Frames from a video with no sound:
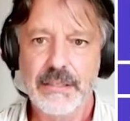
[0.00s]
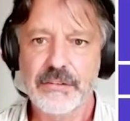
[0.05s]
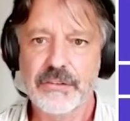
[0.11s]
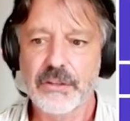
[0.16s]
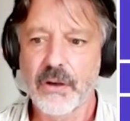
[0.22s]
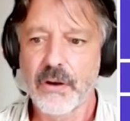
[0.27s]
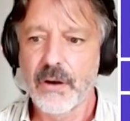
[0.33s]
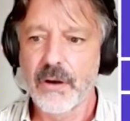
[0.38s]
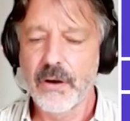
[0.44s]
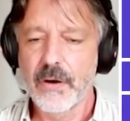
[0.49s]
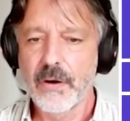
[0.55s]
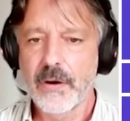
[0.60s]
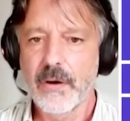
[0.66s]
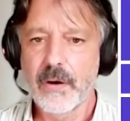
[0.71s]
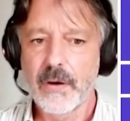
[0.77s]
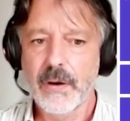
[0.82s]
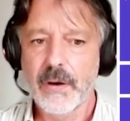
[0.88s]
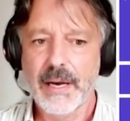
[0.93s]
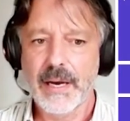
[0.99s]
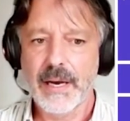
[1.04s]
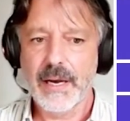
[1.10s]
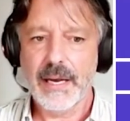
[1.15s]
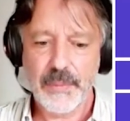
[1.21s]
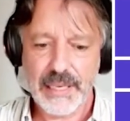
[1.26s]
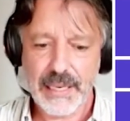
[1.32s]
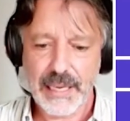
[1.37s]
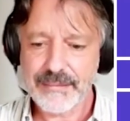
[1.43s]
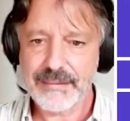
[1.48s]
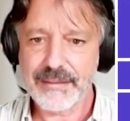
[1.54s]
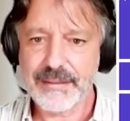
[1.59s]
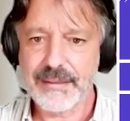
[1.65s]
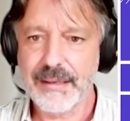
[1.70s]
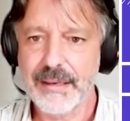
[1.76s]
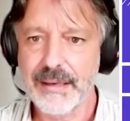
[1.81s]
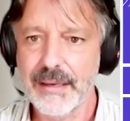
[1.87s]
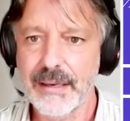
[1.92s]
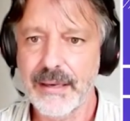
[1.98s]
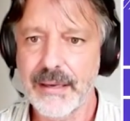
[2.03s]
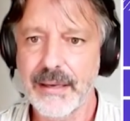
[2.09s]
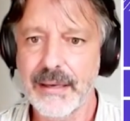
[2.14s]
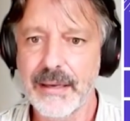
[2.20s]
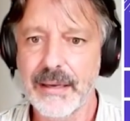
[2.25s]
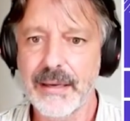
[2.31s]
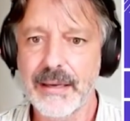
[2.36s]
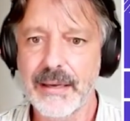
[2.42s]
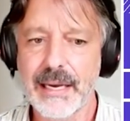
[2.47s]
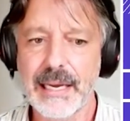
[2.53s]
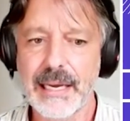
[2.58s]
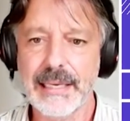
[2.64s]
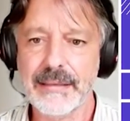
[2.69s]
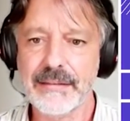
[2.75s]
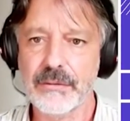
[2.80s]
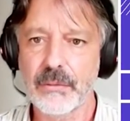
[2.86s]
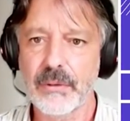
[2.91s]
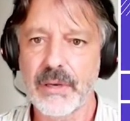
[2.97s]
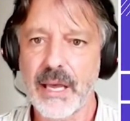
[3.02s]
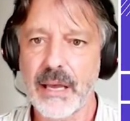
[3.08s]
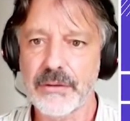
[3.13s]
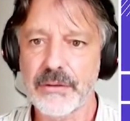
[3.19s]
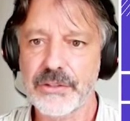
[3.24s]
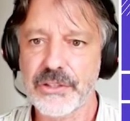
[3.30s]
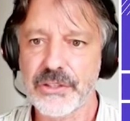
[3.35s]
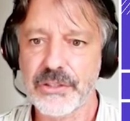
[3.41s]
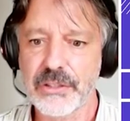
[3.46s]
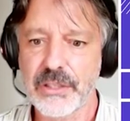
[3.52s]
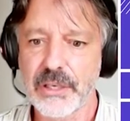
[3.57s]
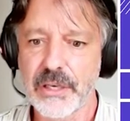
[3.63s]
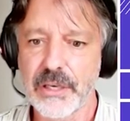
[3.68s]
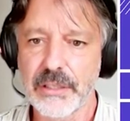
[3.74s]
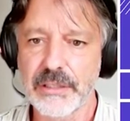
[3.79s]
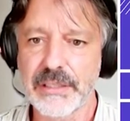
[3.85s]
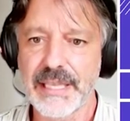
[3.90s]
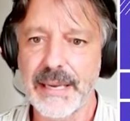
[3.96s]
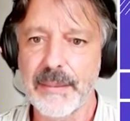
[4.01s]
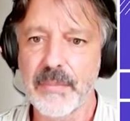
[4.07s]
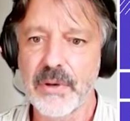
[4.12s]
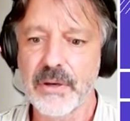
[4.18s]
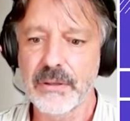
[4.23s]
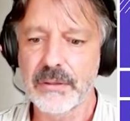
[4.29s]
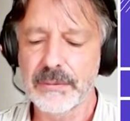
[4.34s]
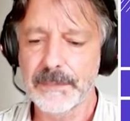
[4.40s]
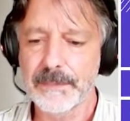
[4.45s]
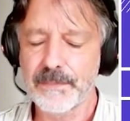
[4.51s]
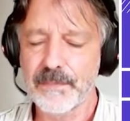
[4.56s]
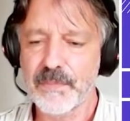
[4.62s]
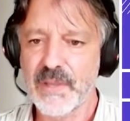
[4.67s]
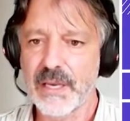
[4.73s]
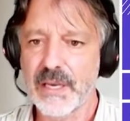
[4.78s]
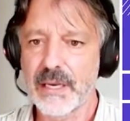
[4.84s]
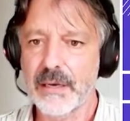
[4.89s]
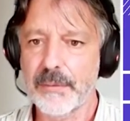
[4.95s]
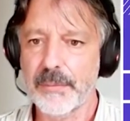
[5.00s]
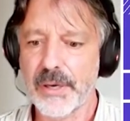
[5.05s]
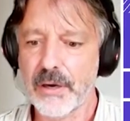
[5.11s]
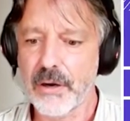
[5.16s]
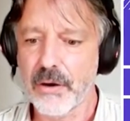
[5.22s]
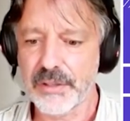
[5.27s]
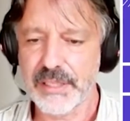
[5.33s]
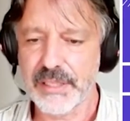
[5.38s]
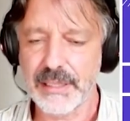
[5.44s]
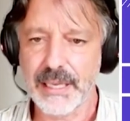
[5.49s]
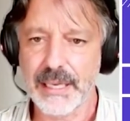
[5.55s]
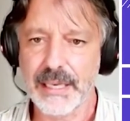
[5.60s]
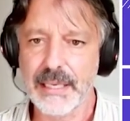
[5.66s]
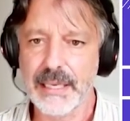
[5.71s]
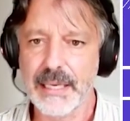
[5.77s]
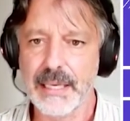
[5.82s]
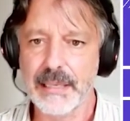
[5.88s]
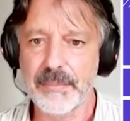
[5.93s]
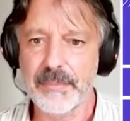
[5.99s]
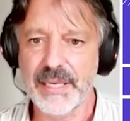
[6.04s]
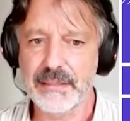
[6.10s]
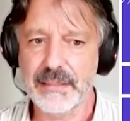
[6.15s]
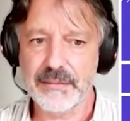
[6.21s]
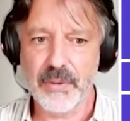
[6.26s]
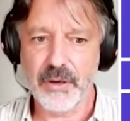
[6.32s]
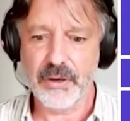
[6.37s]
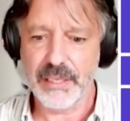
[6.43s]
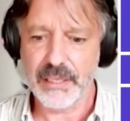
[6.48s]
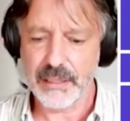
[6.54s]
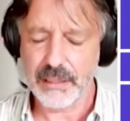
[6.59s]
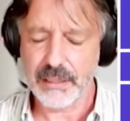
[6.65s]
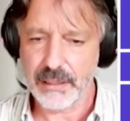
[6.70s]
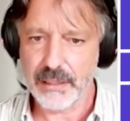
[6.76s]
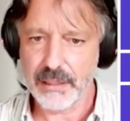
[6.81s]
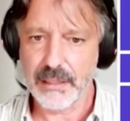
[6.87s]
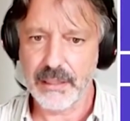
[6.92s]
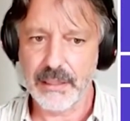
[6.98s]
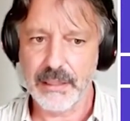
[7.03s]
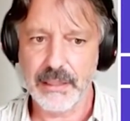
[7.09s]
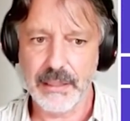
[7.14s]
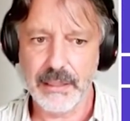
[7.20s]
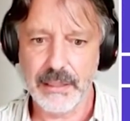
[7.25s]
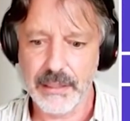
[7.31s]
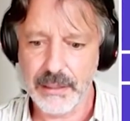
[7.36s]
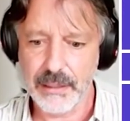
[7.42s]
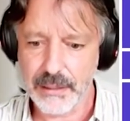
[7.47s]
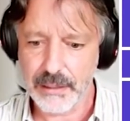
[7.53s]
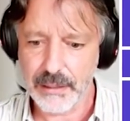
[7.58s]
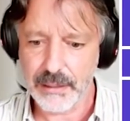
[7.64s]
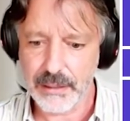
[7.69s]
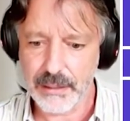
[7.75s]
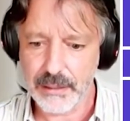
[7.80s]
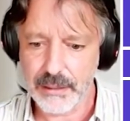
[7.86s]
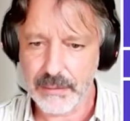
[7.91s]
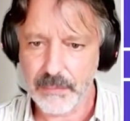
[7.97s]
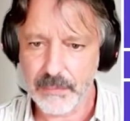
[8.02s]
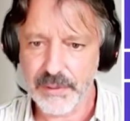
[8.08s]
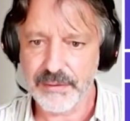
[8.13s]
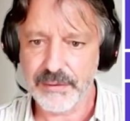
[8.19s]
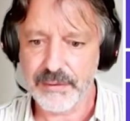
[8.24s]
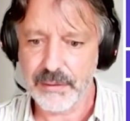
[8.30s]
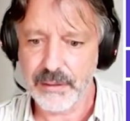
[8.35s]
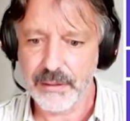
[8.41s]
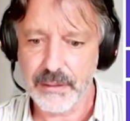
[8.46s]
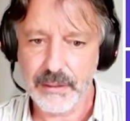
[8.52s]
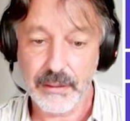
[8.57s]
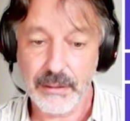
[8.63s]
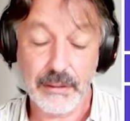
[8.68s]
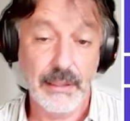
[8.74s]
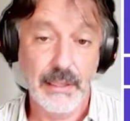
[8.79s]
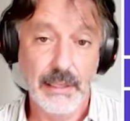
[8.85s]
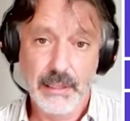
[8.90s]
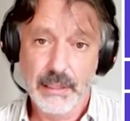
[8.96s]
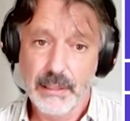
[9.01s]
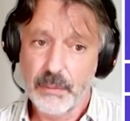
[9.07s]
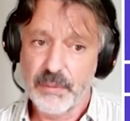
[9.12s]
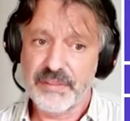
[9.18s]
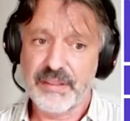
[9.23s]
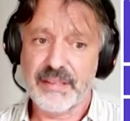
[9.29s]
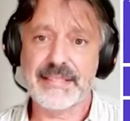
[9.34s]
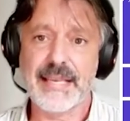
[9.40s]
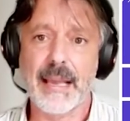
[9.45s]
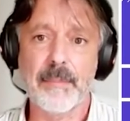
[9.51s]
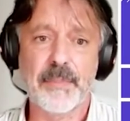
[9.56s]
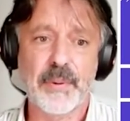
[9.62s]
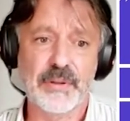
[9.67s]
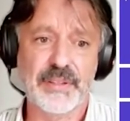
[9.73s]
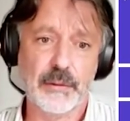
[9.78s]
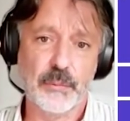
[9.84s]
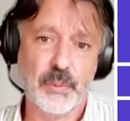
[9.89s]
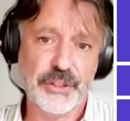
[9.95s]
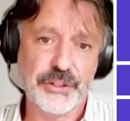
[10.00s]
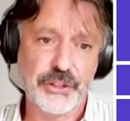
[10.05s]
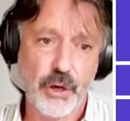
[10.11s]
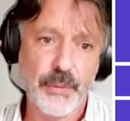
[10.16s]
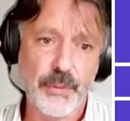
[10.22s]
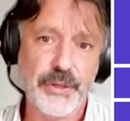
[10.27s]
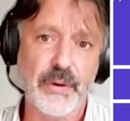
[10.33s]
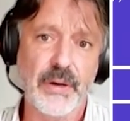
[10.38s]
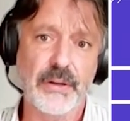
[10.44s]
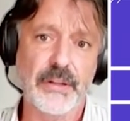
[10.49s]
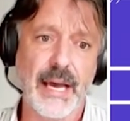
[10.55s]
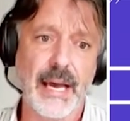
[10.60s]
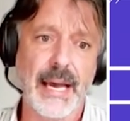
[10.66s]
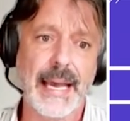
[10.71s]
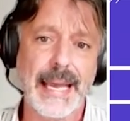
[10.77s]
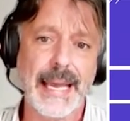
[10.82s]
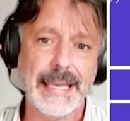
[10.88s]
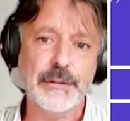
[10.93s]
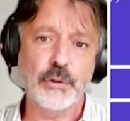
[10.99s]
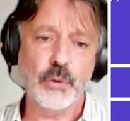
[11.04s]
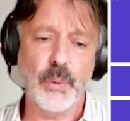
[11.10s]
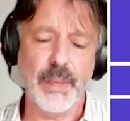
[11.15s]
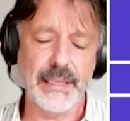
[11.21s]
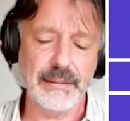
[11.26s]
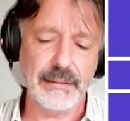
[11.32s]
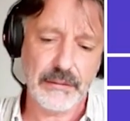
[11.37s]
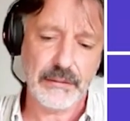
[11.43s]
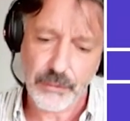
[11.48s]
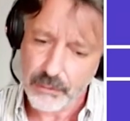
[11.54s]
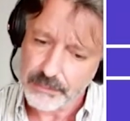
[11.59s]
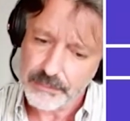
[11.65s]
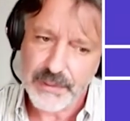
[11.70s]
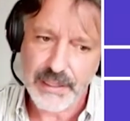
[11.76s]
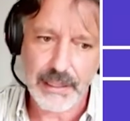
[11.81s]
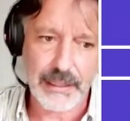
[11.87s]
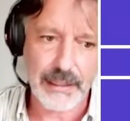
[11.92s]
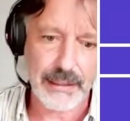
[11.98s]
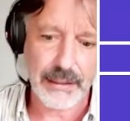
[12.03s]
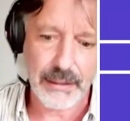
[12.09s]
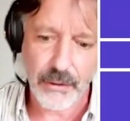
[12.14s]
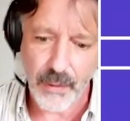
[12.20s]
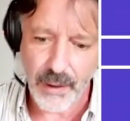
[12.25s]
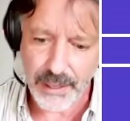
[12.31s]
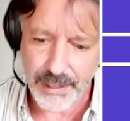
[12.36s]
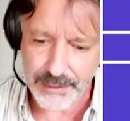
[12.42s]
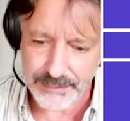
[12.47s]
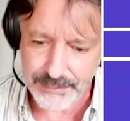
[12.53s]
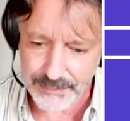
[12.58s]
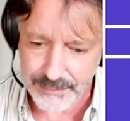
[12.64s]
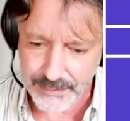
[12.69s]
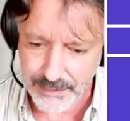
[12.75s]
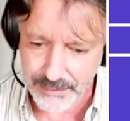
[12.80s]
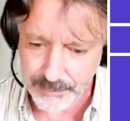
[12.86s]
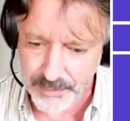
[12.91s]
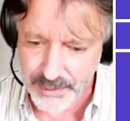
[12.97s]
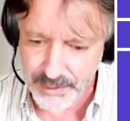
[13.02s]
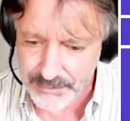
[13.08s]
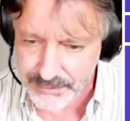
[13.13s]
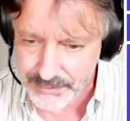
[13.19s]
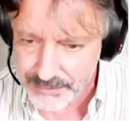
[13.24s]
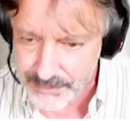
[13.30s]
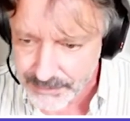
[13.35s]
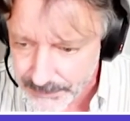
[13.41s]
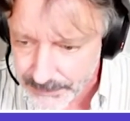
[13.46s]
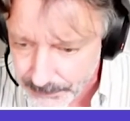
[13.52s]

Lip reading: So I will ask Alex to launch the demo recording I made this morning with a sample that will show you the end-to-end. So go ahead, please.